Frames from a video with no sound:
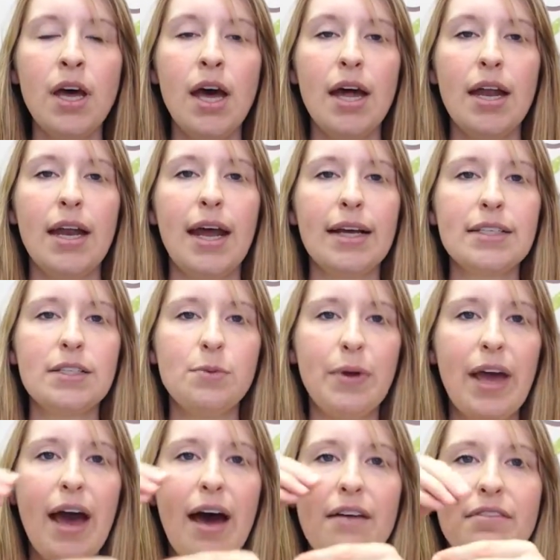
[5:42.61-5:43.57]
Next we
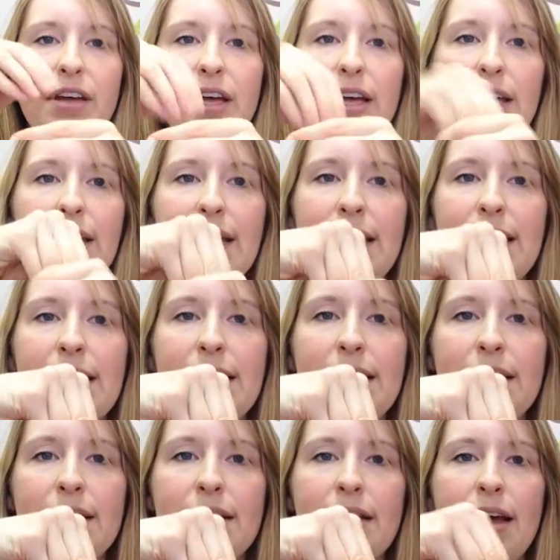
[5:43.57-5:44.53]
have in
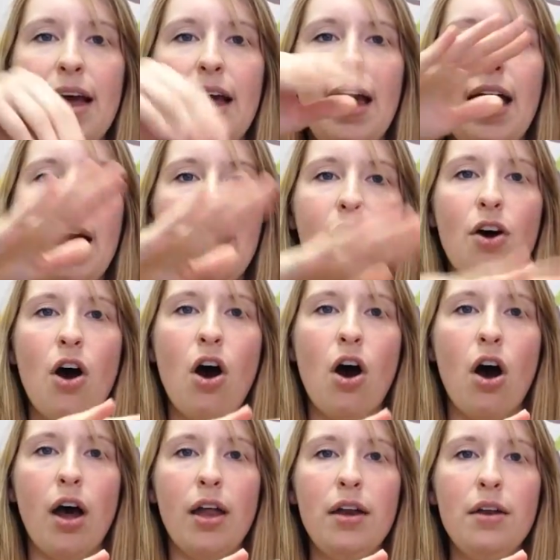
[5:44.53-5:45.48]
and
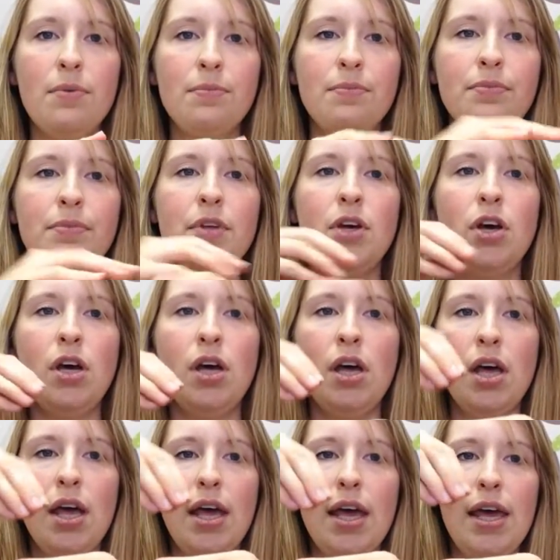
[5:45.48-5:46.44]
on.
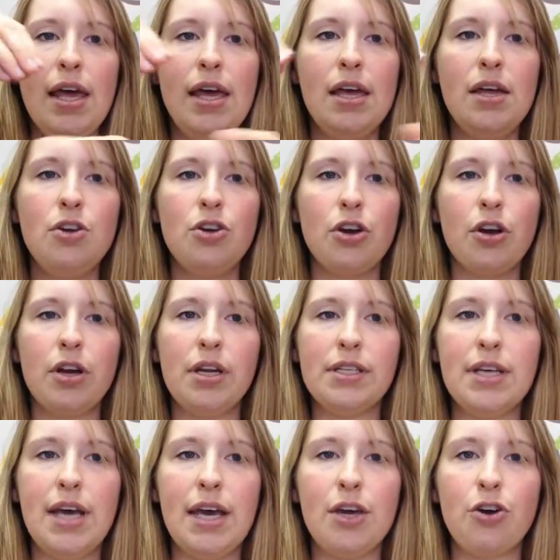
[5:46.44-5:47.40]
In, you're going to
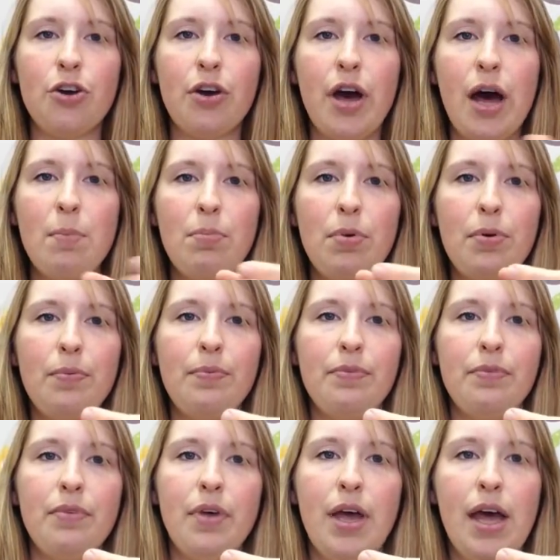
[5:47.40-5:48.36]
take your cup
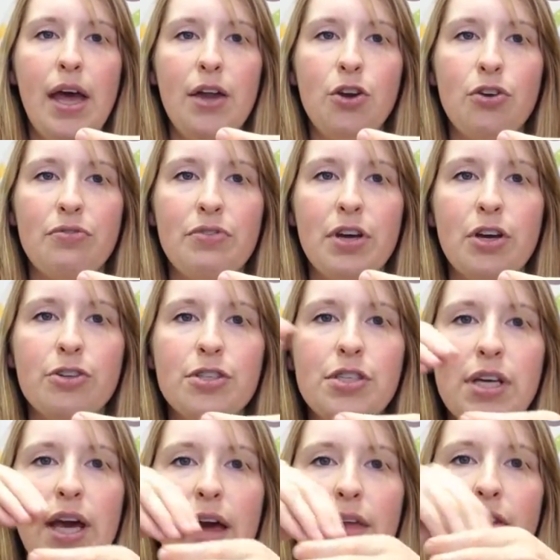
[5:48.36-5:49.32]
and your fingers
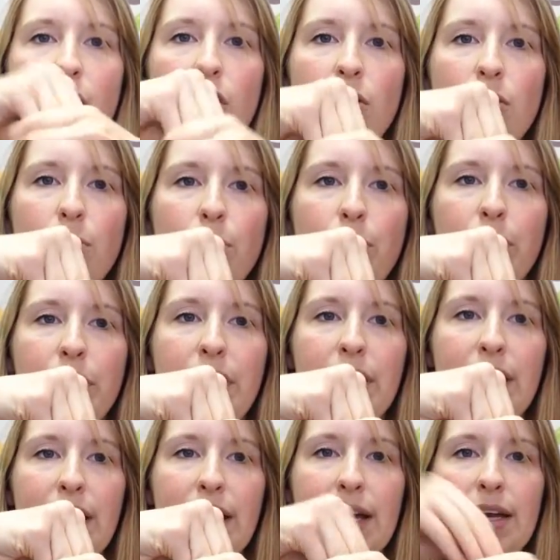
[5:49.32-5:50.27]
together, put it
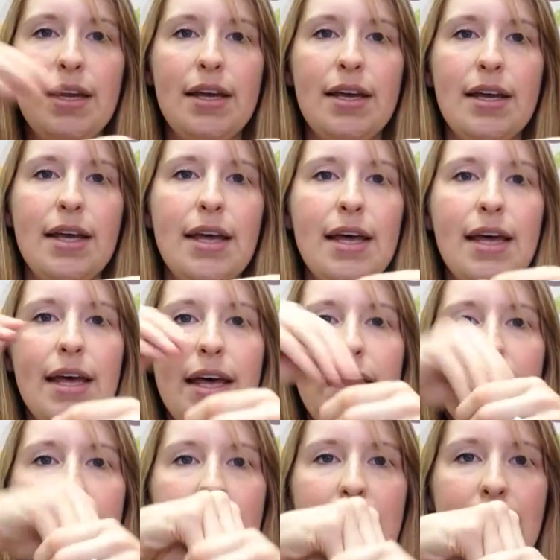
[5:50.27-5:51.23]
in.
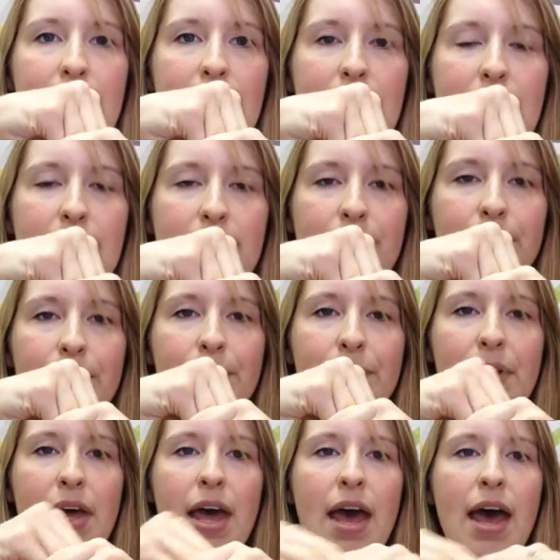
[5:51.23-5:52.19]
In.
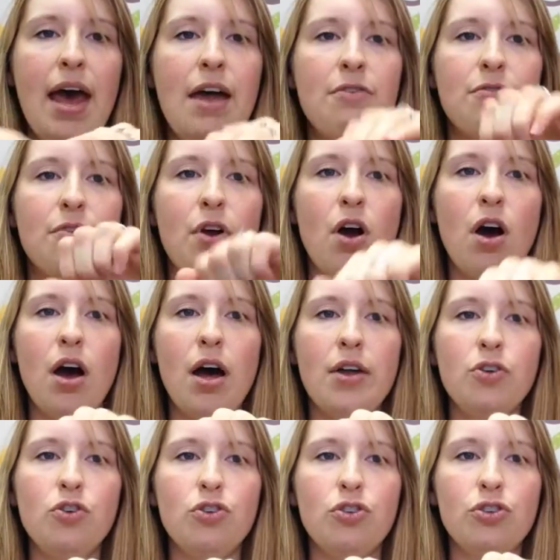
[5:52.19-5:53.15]
And for on,
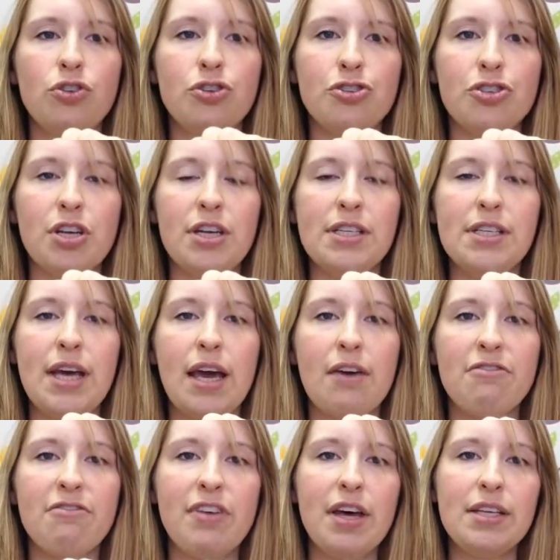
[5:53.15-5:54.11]
you're just going to take a
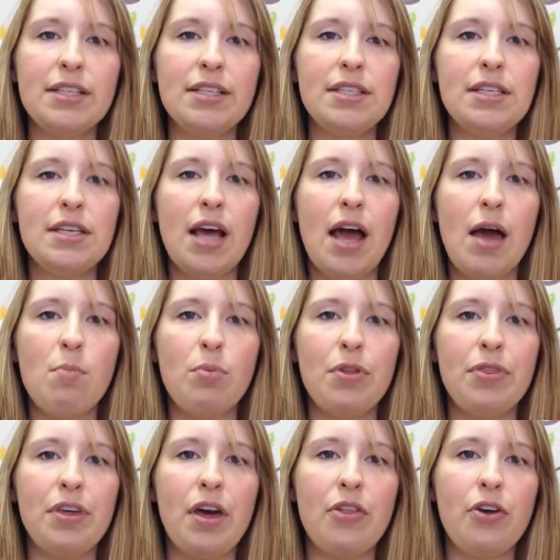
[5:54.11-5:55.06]
fist and put
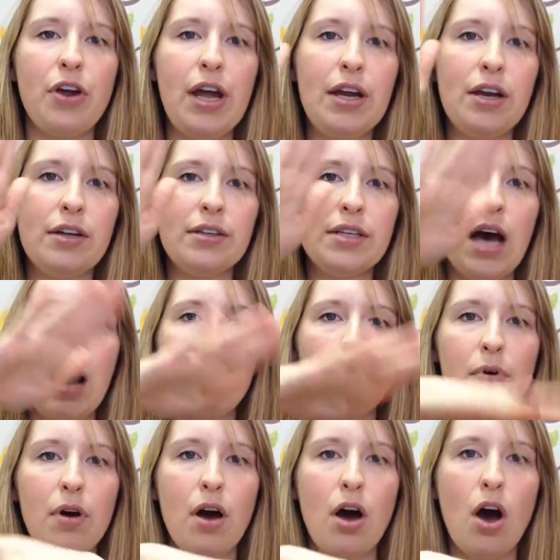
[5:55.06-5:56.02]
the other hand on top.
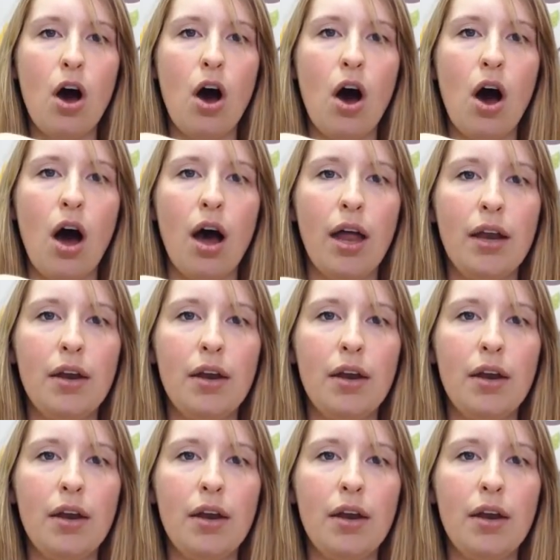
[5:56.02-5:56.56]
On.